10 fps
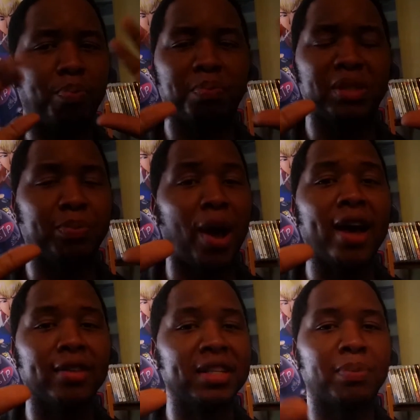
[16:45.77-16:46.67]

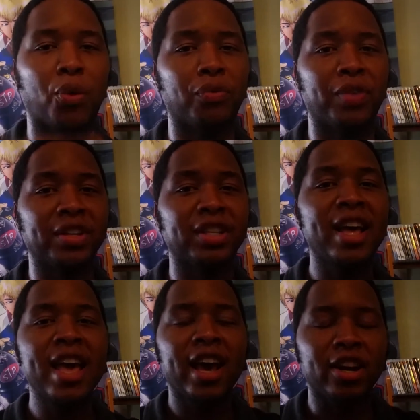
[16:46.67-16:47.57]
spotless, perfect,
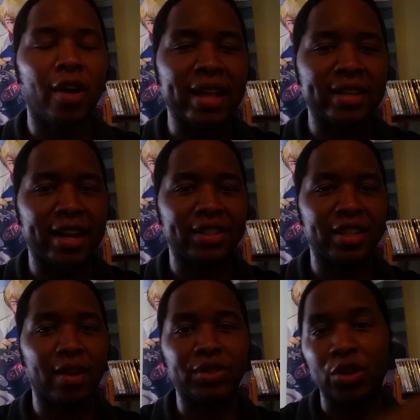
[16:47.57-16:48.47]
and all that kind of
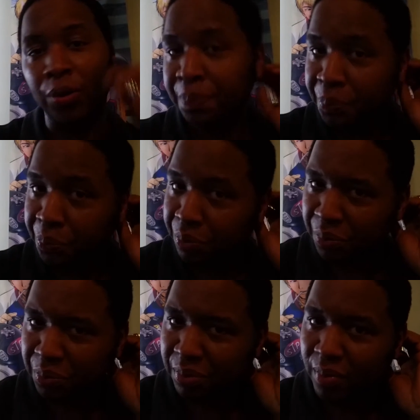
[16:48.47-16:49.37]
stuff. So
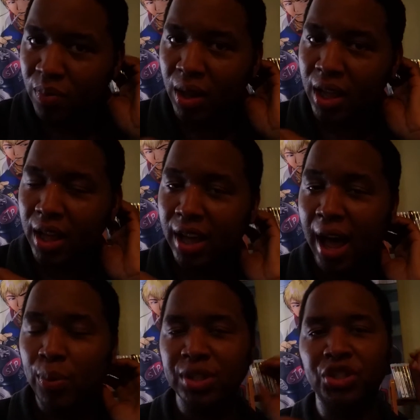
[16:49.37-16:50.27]

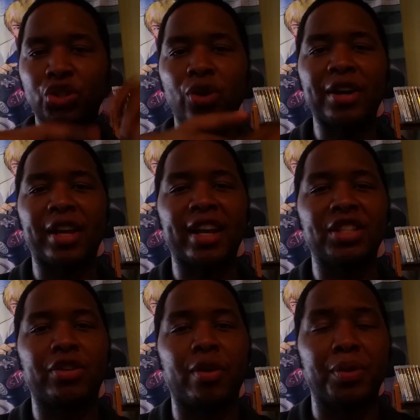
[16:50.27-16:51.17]
I wasn't sure how to get
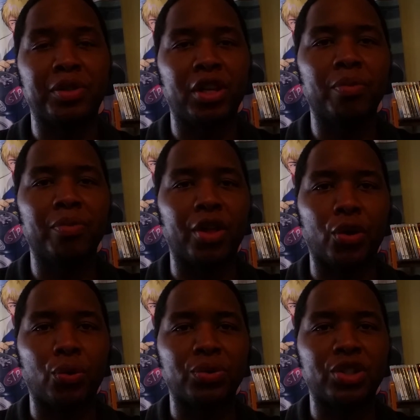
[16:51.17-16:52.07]
into the museum,
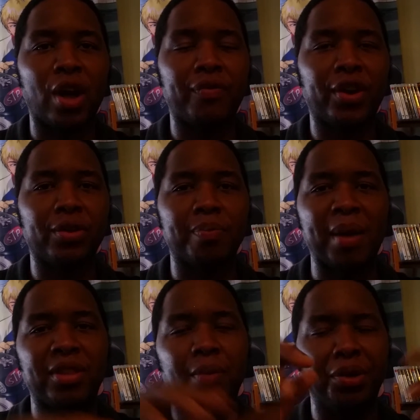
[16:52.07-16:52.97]
though. So I figured
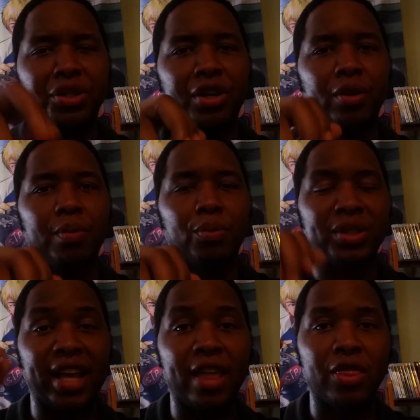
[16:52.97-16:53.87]
maybe the museum
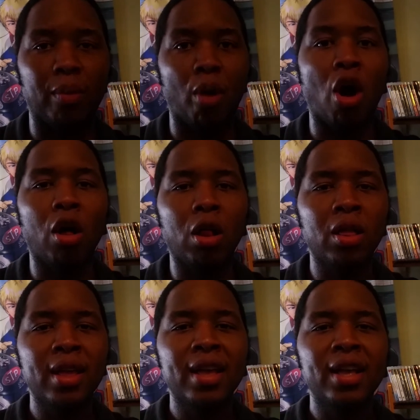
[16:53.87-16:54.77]
was in the
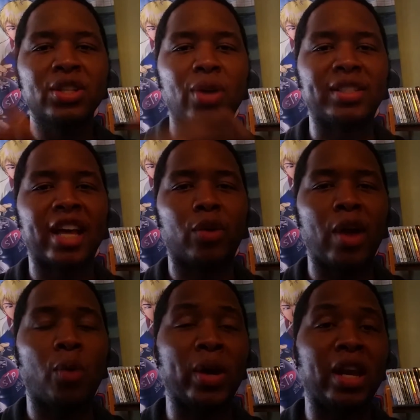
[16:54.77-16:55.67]
mall. So I sat
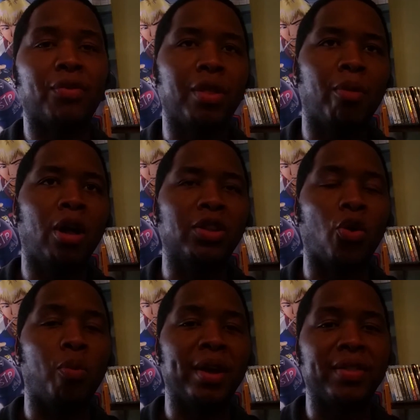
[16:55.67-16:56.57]
around waiting for the mall to
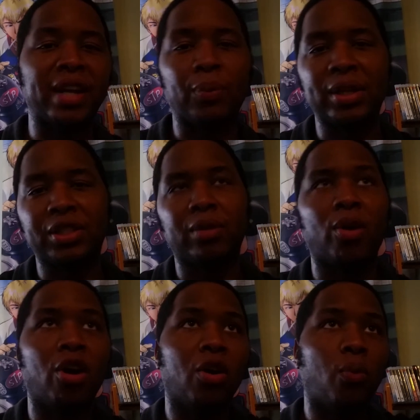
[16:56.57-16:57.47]
open. Then I went to the
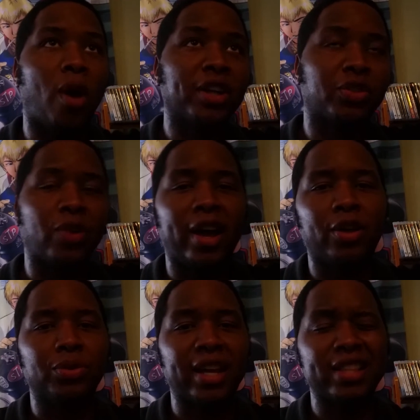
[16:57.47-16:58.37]
mall, walked
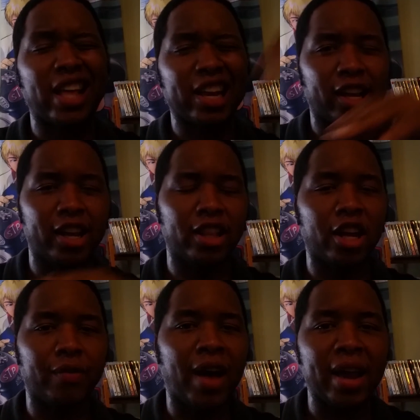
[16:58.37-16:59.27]
around. It had like a lot
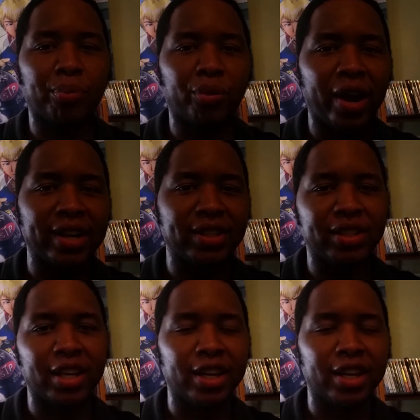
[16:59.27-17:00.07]
of high-priced